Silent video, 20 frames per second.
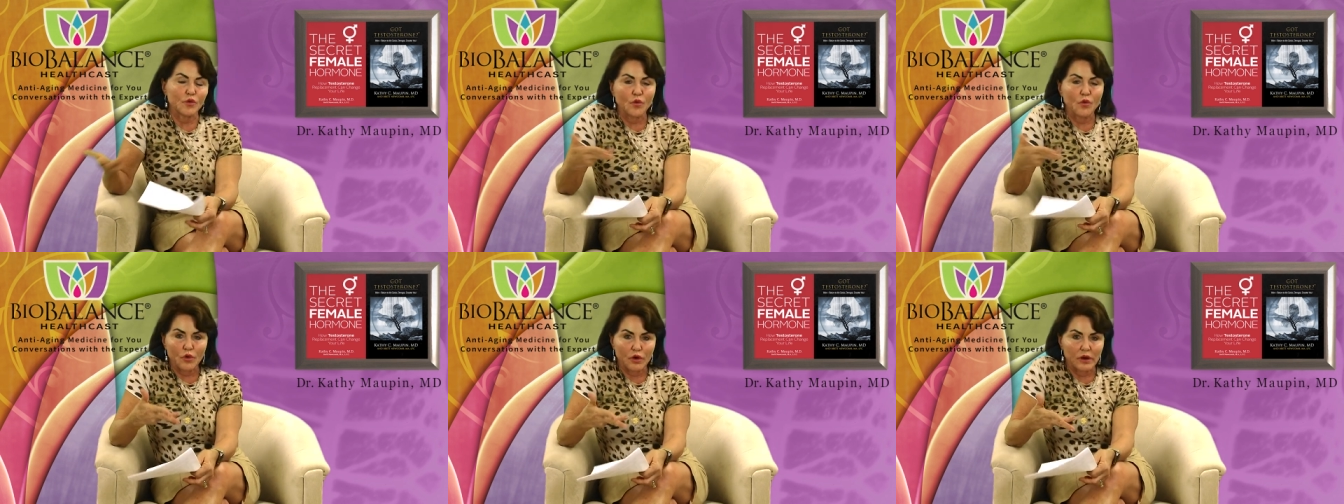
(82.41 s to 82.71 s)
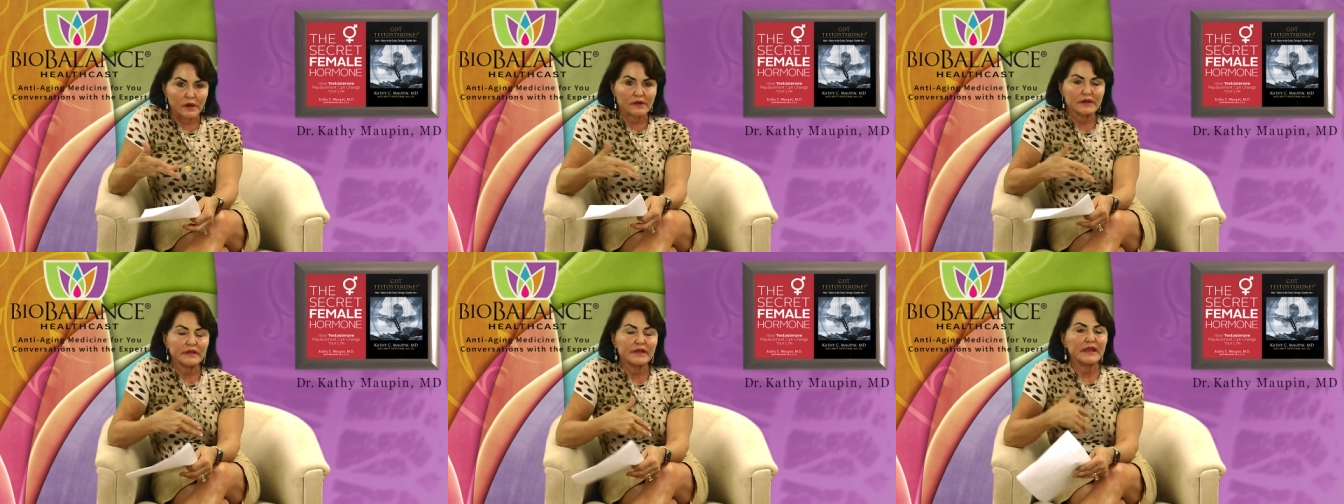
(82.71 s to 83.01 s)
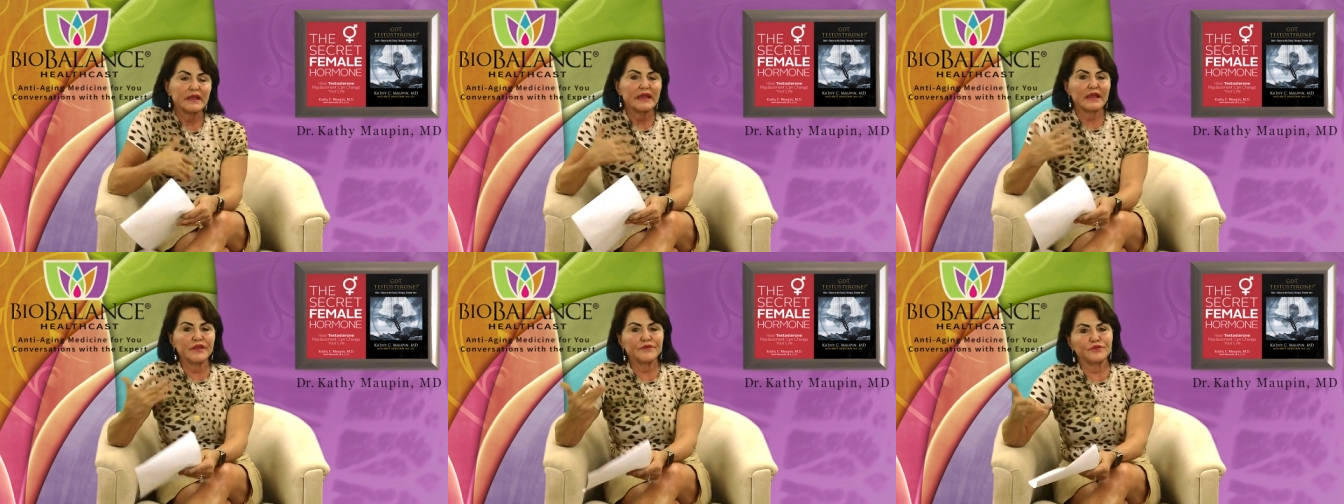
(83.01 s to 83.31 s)
or
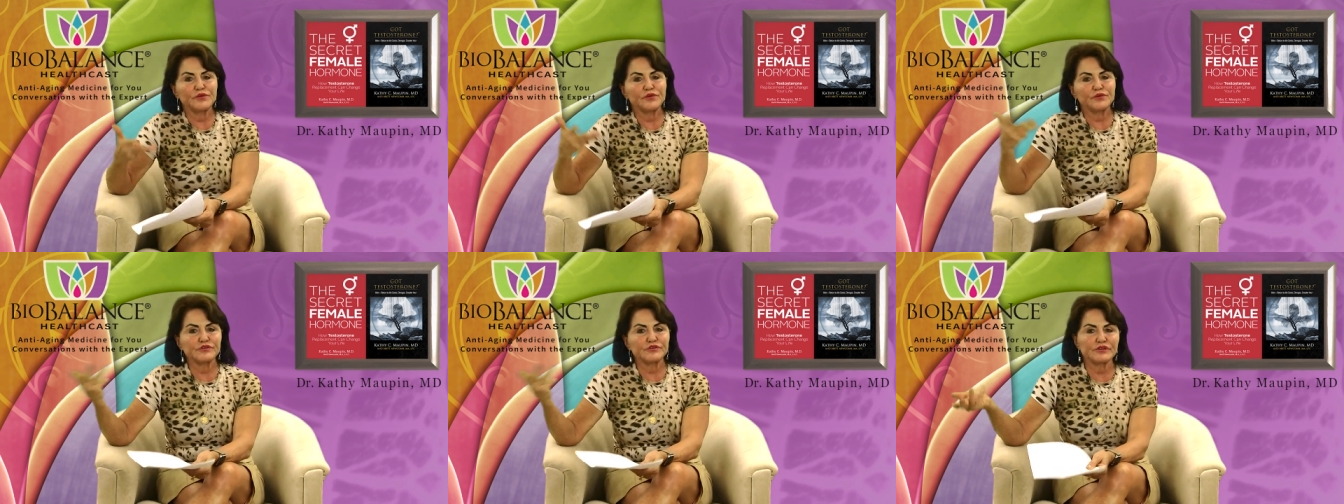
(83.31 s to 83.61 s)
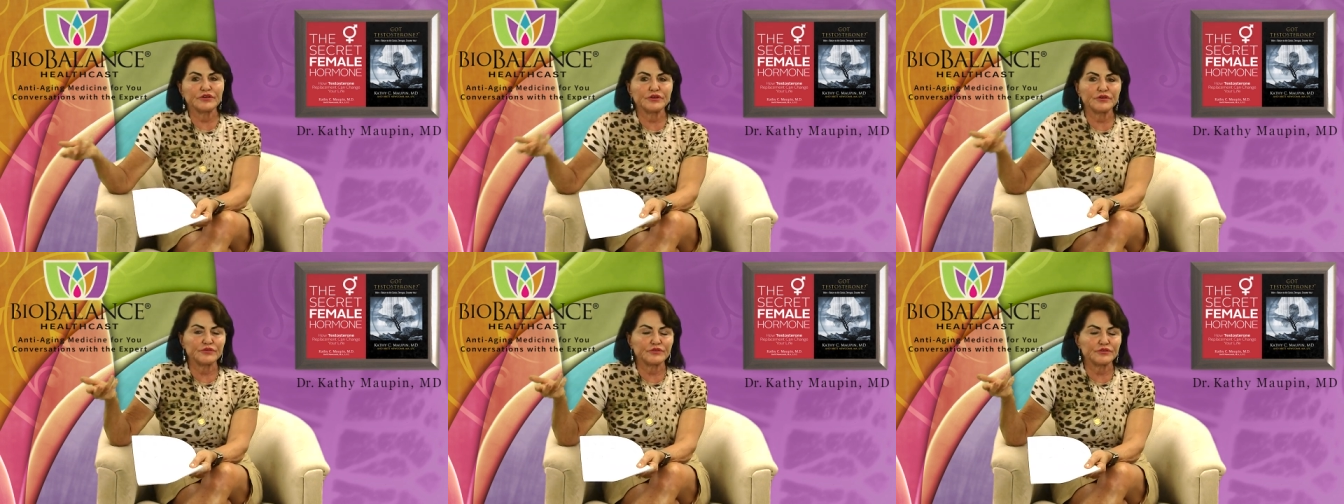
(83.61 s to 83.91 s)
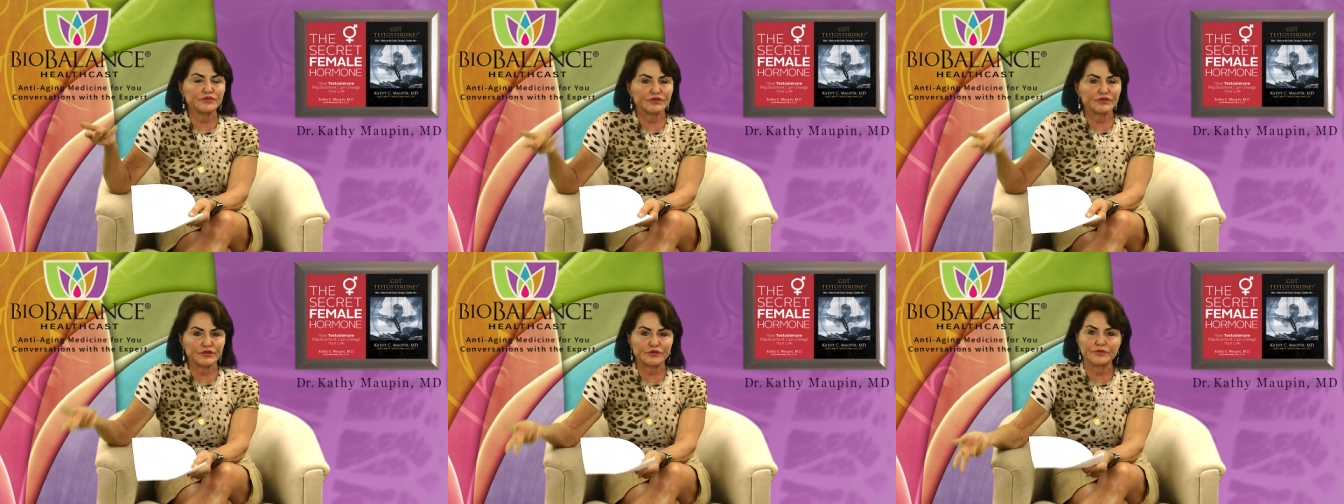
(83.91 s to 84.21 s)
if you do,
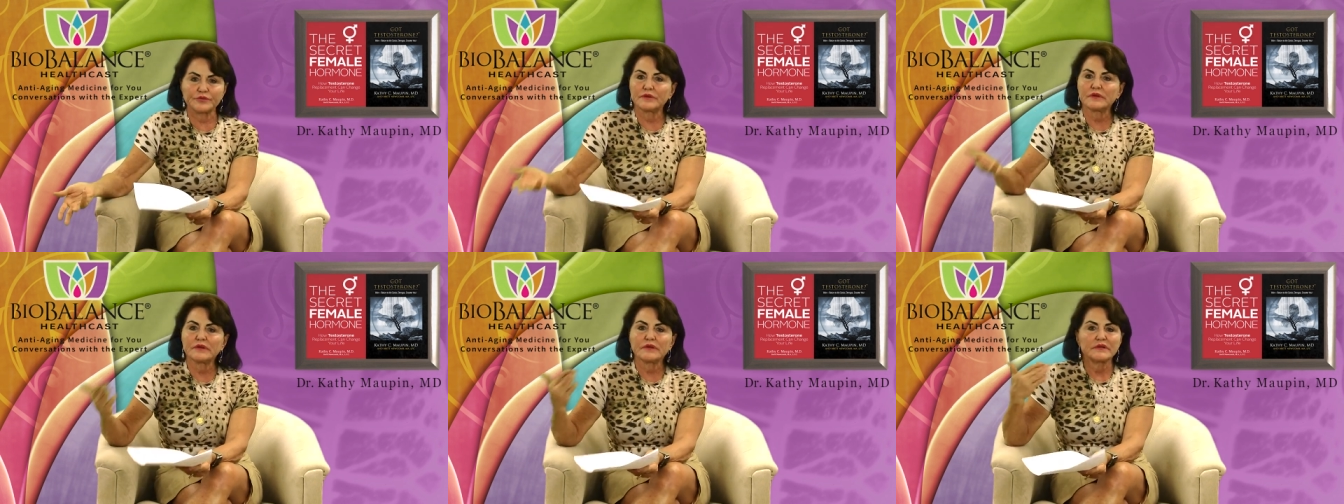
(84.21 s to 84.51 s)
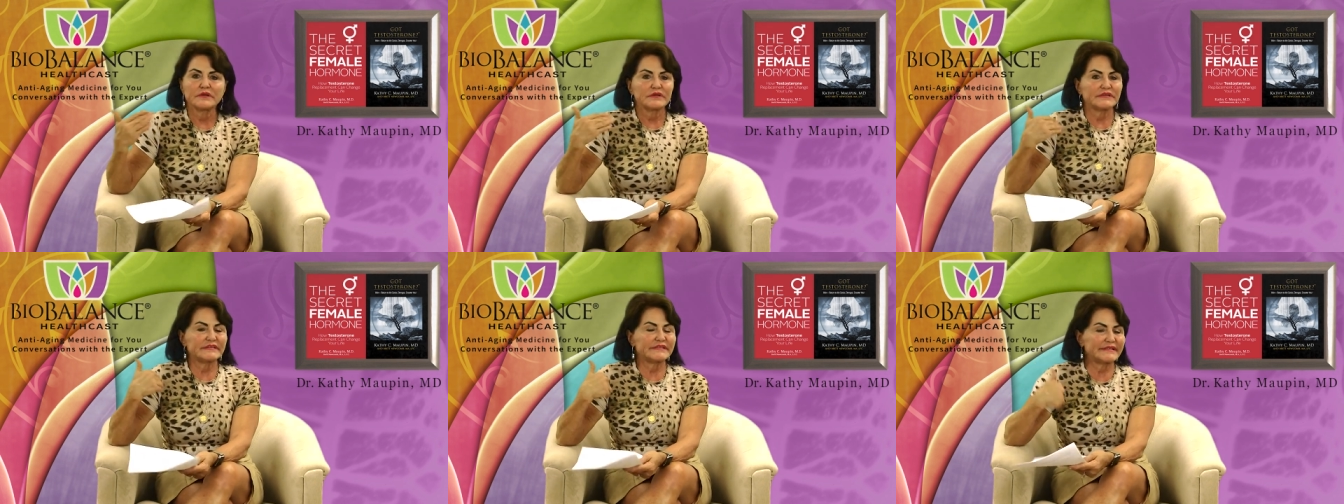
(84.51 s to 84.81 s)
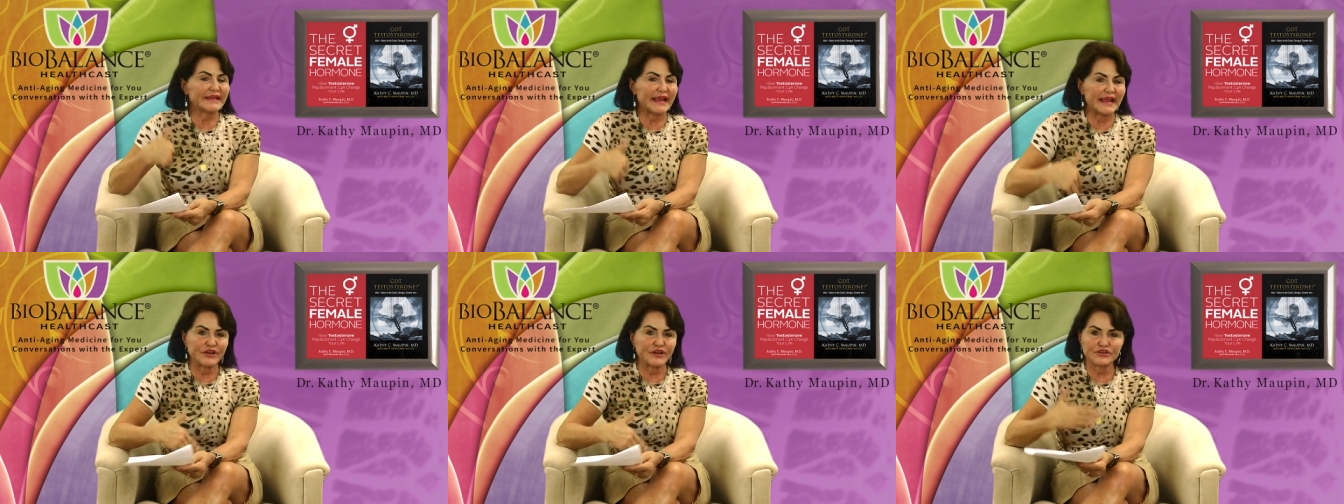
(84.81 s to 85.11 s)
to
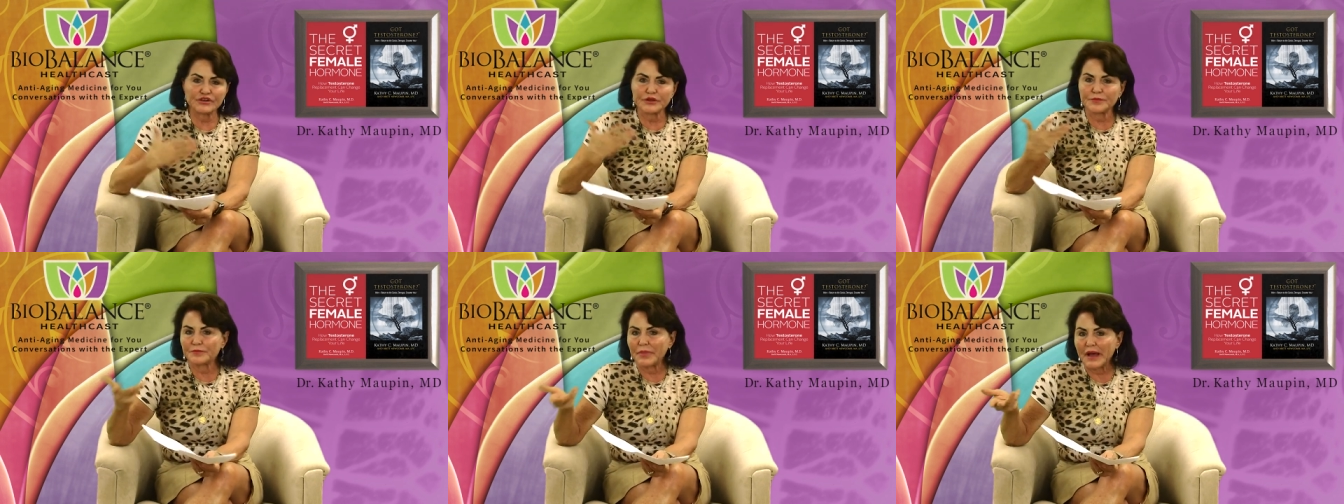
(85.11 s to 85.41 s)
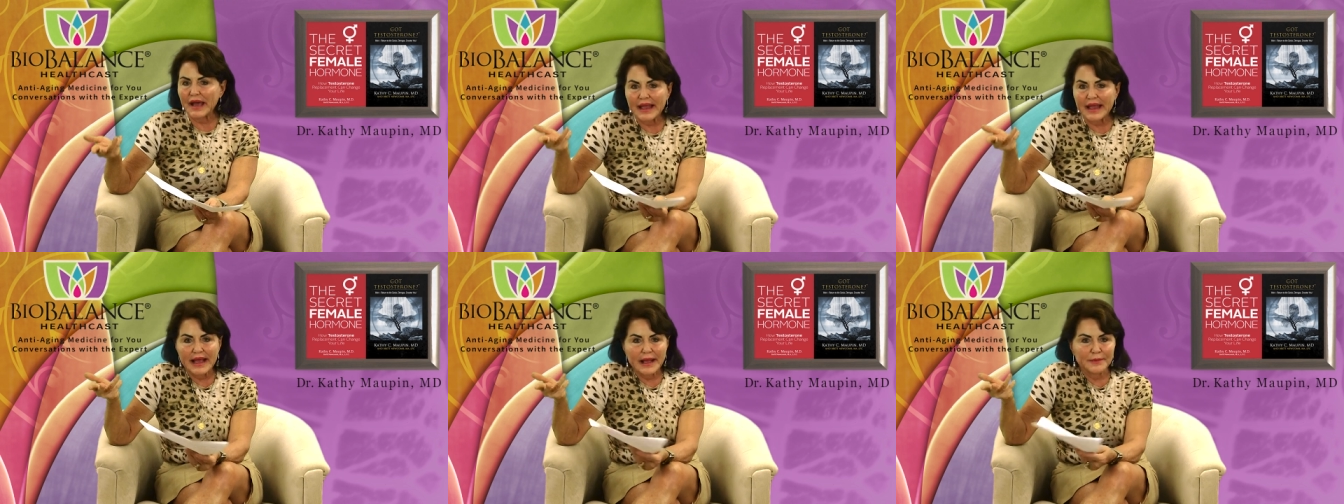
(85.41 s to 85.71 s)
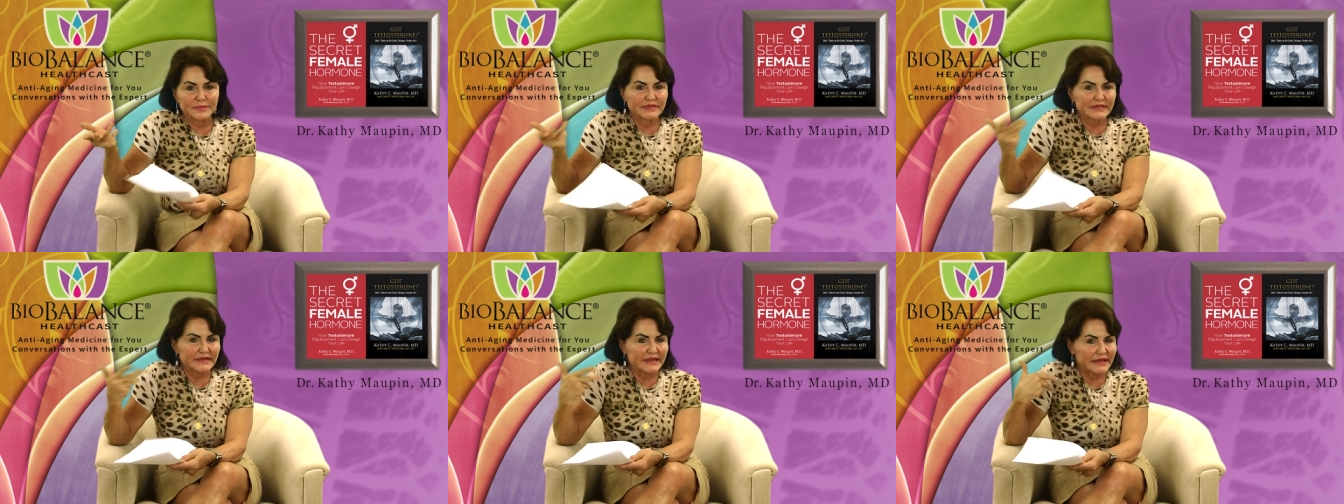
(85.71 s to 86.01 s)
stage it,
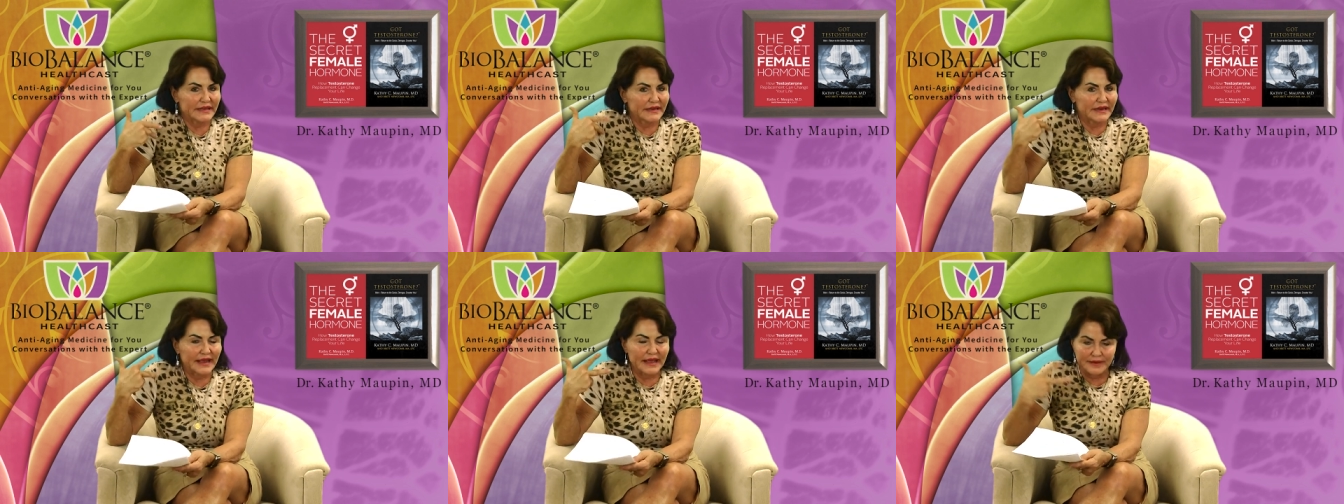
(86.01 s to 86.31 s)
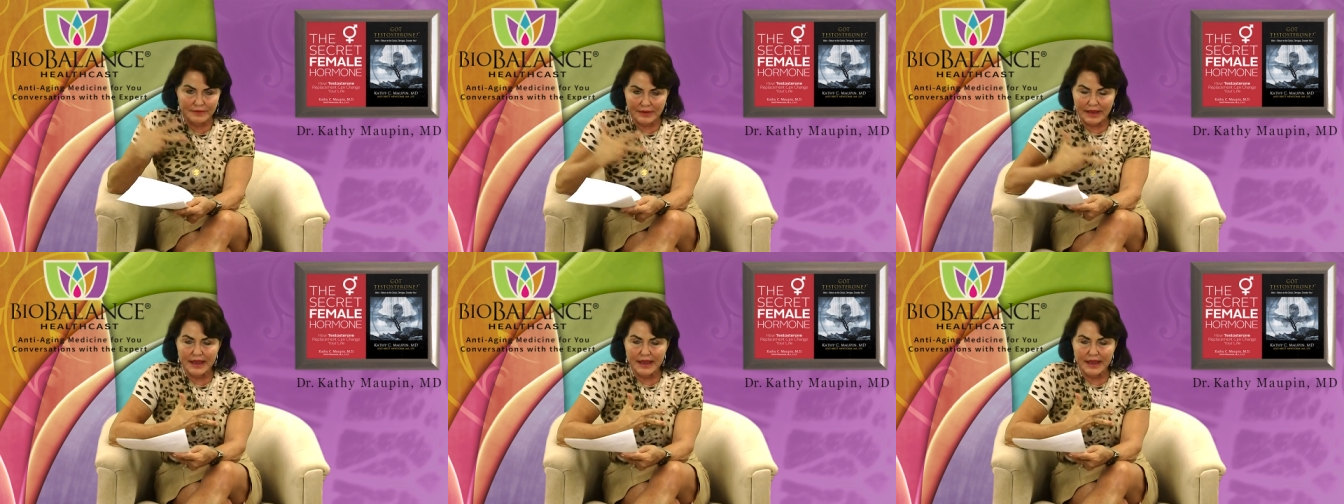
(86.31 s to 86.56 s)
biopsy it, and,